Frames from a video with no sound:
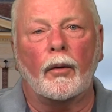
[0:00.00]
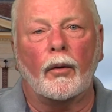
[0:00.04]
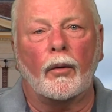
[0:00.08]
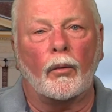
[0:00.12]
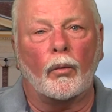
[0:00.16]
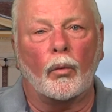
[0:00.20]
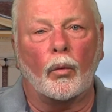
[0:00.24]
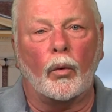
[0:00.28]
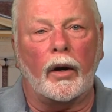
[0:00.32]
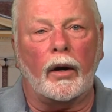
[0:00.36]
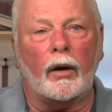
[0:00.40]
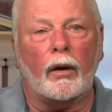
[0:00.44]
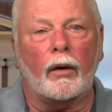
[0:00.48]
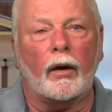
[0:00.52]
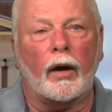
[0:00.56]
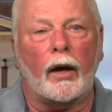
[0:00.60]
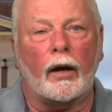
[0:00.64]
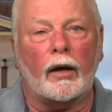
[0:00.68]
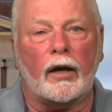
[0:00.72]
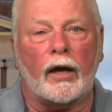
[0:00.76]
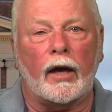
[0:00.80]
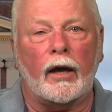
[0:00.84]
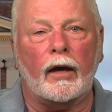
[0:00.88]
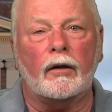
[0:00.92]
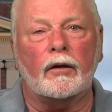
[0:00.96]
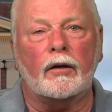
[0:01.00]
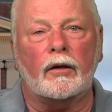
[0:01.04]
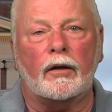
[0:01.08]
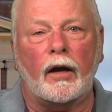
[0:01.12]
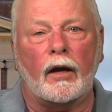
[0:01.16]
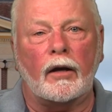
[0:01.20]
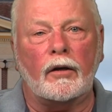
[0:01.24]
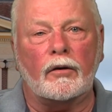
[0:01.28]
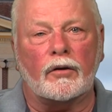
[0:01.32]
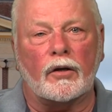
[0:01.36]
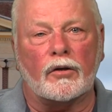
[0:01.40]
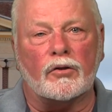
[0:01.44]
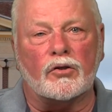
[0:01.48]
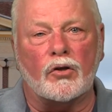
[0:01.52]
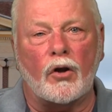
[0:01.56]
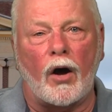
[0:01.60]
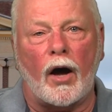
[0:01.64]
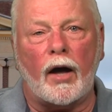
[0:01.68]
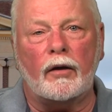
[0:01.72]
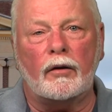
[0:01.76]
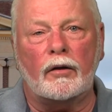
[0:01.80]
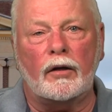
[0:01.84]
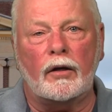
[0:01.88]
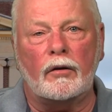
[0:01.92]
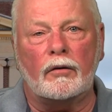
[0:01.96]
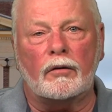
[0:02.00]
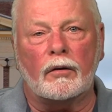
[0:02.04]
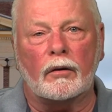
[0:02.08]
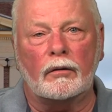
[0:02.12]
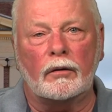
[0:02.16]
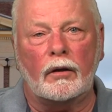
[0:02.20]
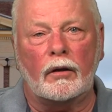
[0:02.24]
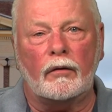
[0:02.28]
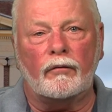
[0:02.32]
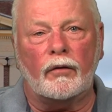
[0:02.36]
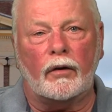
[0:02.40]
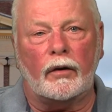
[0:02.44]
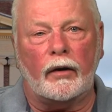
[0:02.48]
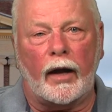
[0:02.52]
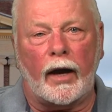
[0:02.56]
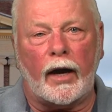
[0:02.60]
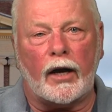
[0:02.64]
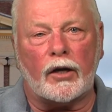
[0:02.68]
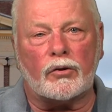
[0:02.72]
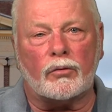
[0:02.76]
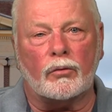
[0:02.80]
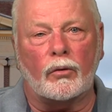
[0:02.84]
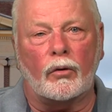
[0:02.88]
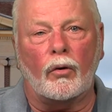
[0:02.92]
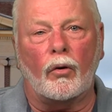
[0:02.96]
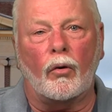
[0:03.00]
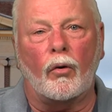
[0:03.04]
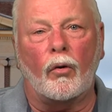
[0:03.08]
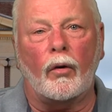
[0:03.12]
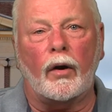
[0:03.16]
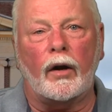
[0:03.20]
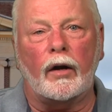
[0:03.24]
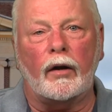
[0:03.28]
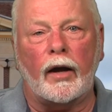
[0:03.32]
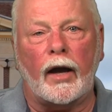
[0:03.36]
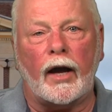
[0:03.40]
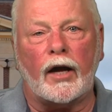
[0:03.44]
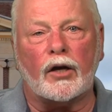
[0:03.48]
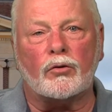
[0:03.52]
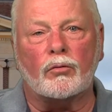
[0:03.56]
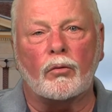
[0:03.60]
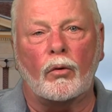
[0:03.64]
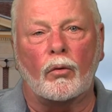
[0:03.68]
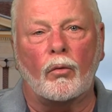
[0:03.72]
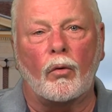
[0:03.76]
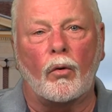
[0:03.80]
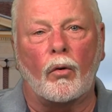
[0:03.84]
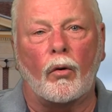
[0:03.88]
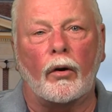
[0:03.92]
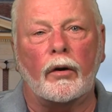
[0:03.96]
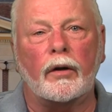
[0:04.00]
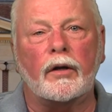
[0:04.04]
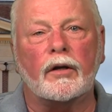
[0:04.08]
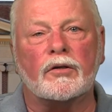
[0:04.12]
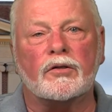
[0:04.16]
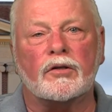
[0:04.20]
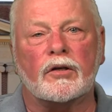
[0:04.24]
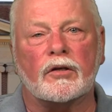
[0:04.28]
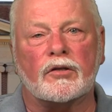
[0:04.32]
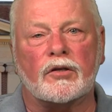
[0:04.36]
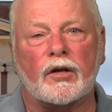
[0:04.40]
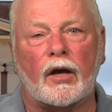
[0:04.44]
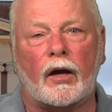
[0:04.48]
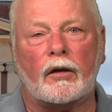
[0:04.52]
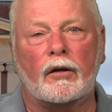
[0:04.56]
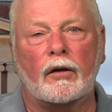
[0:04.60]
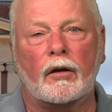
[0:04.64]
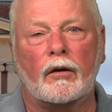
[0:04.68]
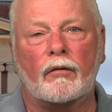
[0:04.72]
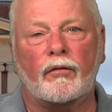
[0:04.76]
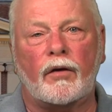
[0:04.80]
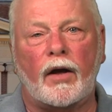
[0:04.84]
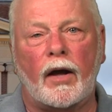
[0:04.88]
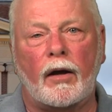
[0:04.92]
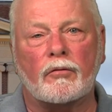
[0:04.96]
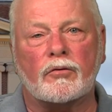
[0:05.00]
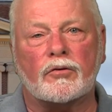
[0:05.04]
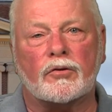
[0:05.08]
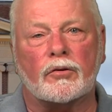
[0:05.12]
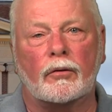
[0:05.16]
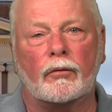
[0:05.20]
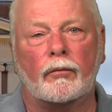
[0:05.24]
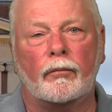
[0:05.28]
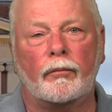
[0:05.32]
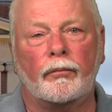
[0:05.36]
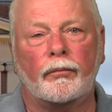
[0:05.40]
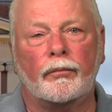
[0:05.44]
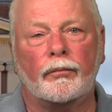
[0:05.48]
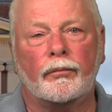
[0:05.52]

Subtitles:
where a candidate does not need to live in Nashua or a Nashua ward is executive council.